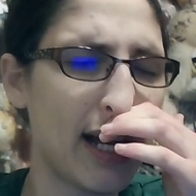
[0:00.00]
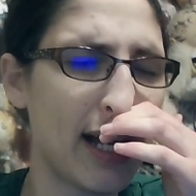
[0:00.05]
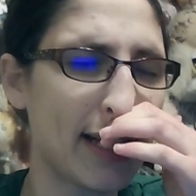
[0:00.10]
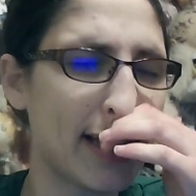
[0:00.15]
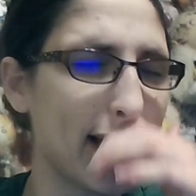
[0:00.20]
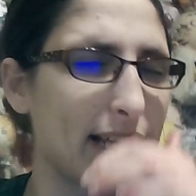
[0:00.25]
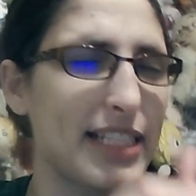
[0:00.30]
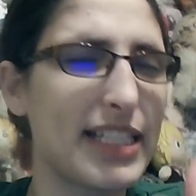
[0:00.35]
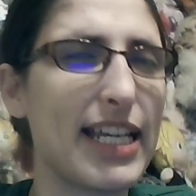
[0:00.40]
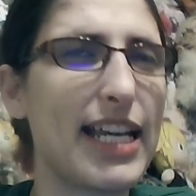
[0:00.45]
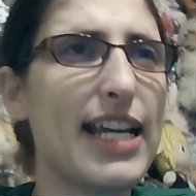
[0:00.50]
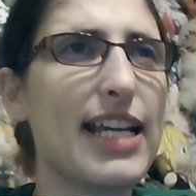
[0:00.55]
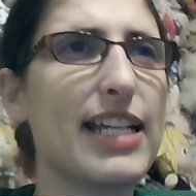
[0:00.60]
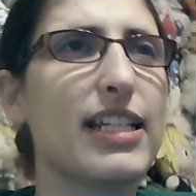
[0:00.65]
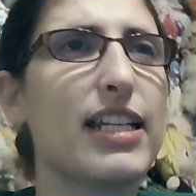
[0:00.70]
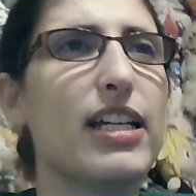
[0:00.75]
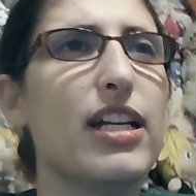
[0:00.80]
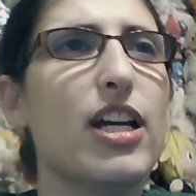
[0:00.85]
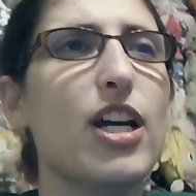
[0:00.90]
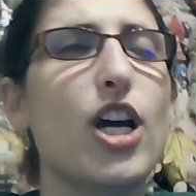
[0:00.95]
kicked
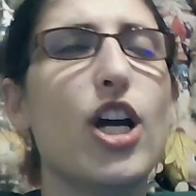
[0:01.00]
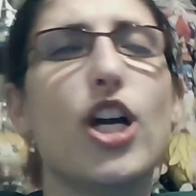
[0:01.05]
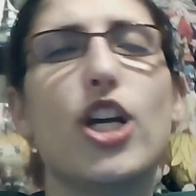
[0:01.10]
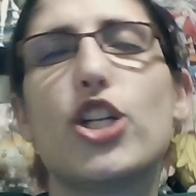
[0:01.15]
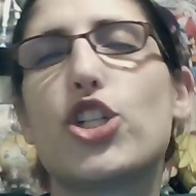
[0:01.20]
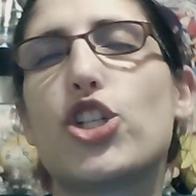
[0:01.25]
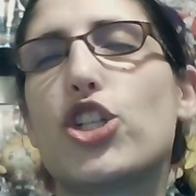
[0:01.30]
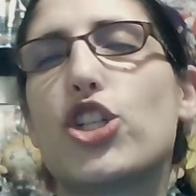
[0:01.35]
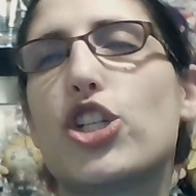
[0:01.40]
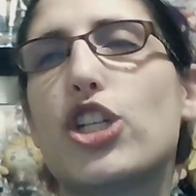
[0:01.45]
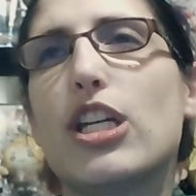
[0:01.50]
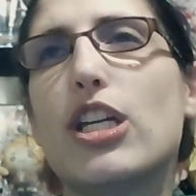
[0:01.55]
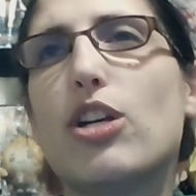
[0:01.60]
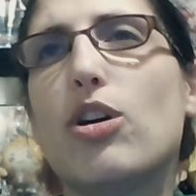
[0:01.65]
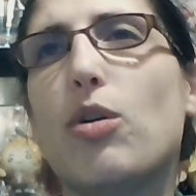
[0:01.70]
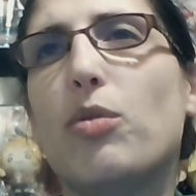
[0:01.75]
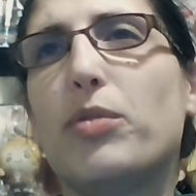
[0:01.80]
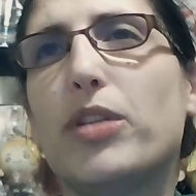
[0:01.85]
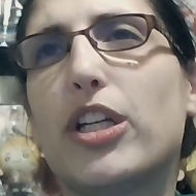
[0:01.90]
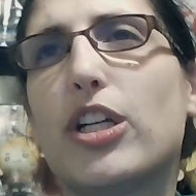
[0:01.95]
in, she
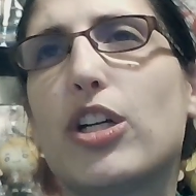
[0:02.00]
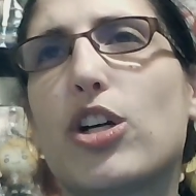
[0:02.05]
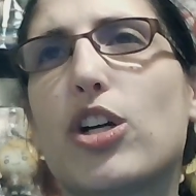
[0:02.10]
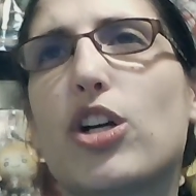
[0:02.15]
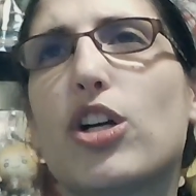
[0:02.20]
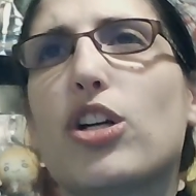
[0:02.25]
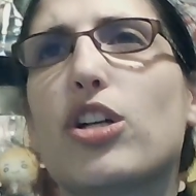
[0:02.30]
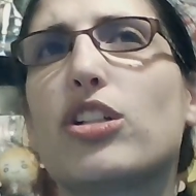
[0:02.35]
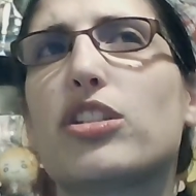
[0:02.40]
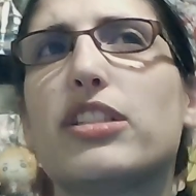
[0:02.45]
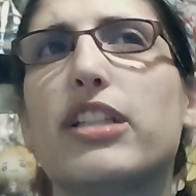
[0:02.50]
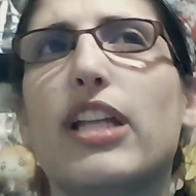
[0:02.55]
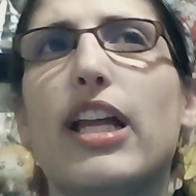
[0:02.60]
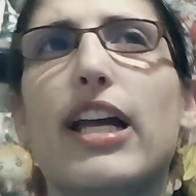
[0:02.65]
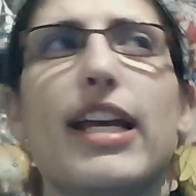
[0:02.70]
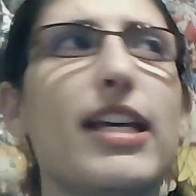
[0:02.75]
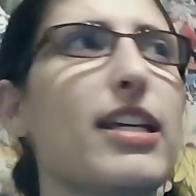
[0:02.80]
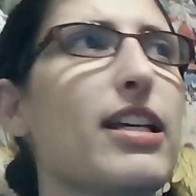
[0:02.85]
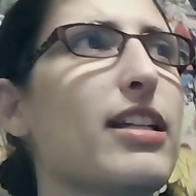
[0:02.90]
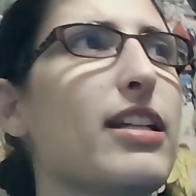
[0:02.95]
only heard
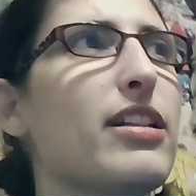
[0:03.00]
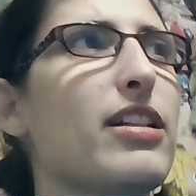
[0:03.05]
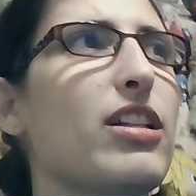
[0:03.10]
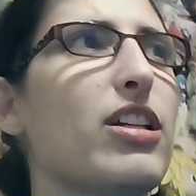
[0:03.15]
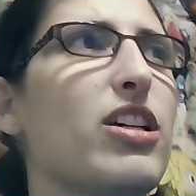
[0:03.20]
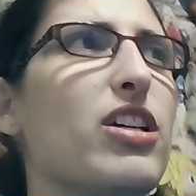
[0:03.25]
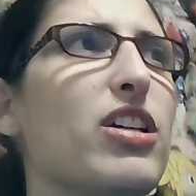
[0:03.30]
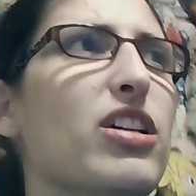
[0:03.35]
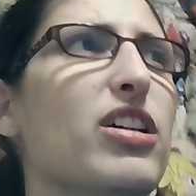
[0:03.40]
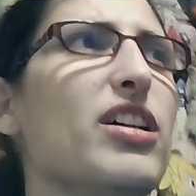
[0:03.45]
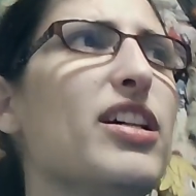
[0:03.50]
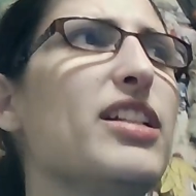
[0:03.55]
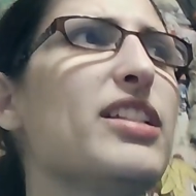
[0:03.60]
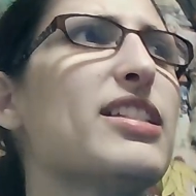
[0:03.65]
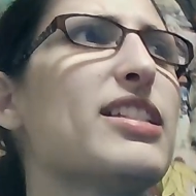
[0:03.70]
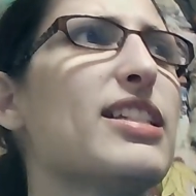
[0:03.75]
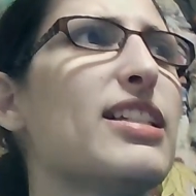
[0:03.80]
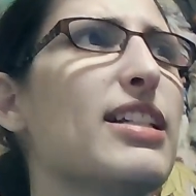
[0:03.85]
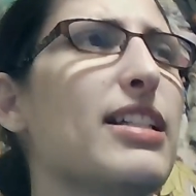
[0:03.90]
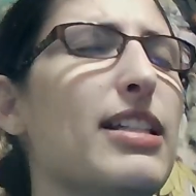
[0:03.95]
like the
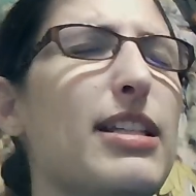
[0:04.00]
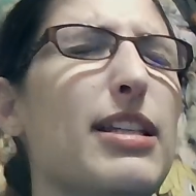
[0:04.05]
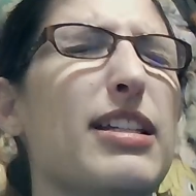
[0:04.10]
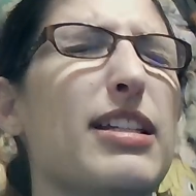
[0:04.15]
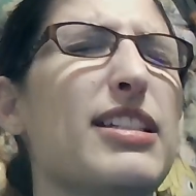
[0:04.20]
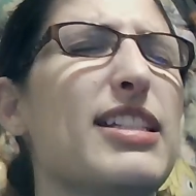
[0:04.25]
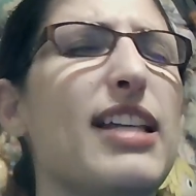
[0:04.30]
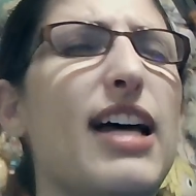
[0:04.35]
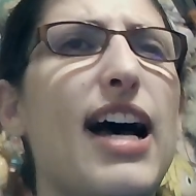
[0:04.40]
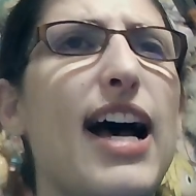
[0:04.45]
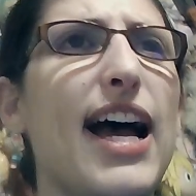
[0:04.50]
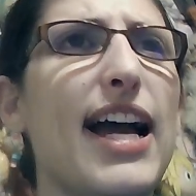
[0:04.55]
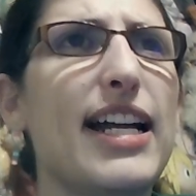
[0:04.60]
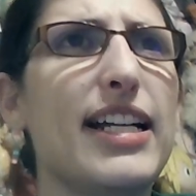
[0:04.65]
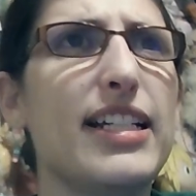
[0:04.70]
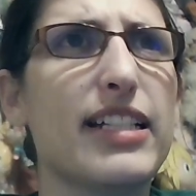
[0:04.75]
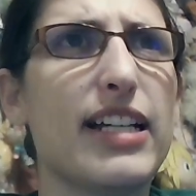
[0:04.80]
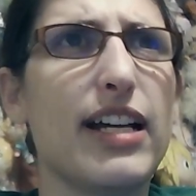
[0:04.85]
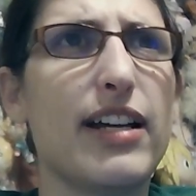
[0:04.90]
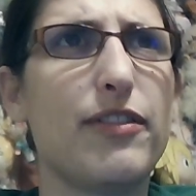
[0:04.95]
good
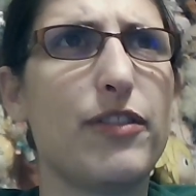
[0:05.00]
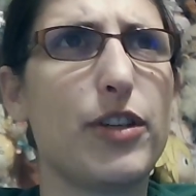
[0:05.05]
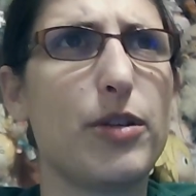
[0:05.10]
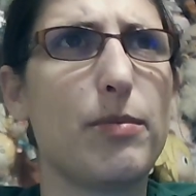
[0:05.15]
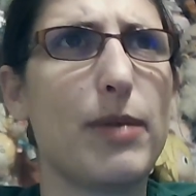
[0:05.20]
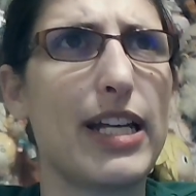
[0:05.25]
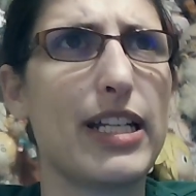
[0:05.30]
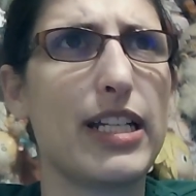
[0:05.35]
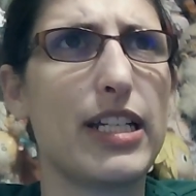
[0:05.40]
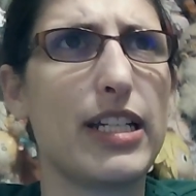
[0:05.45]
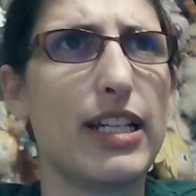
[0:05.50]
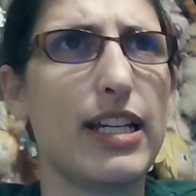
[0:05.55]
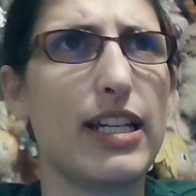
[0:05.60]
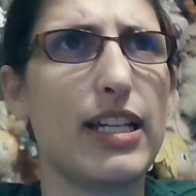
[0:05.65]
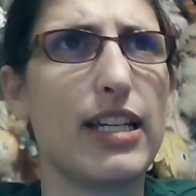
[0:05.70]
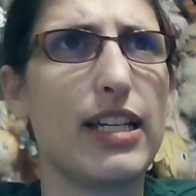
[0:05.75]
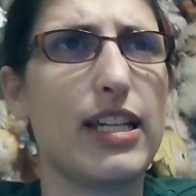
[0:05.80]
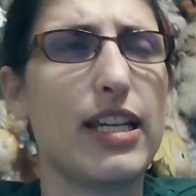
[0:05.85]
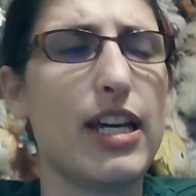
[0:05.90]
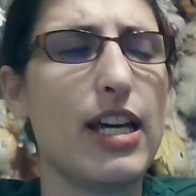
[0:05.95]
side of
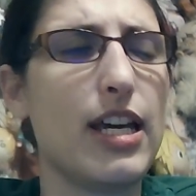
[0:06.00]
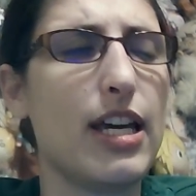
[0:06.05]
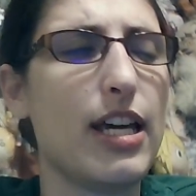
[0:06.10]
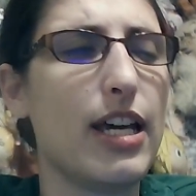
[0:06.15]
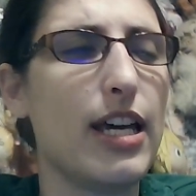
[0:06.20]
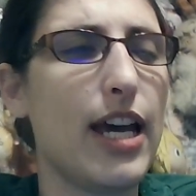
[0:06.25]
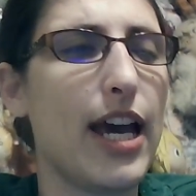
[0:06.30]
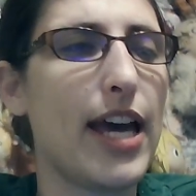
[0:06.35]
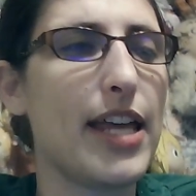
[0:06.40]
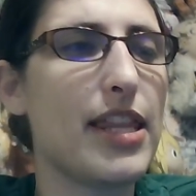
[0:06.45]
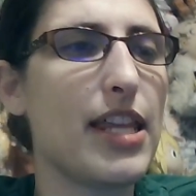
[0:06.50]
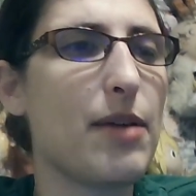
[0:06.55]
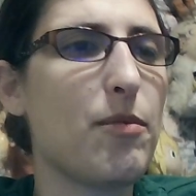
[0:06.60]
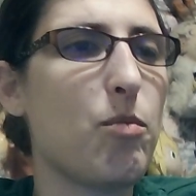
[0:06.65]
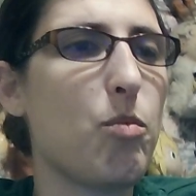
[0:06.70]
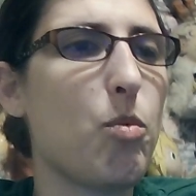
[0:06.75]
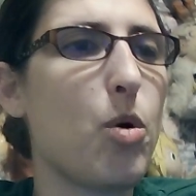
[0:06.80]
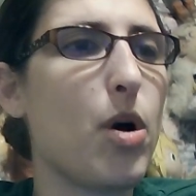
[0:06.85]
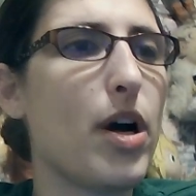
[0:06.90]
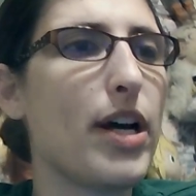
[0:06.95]
humanity, and
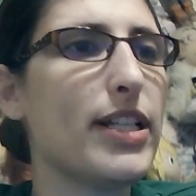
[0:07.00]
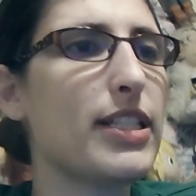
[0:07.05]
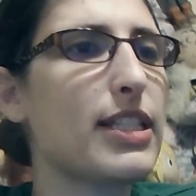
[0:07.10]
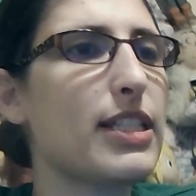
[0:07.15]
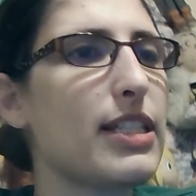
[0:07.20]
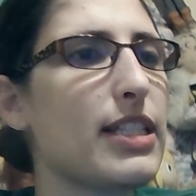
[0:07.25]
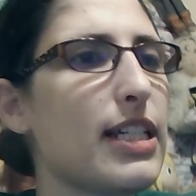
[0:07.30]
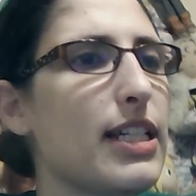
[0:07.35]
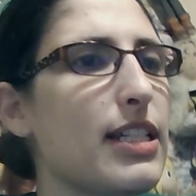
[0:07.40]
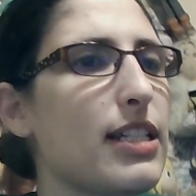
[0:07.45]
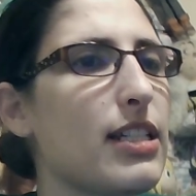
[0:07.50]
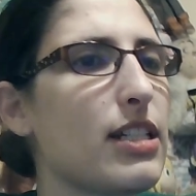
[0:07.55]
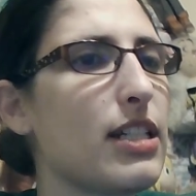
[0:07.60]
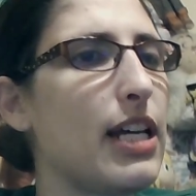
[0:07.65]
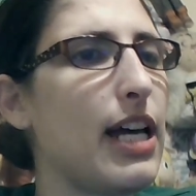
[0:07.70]
then once it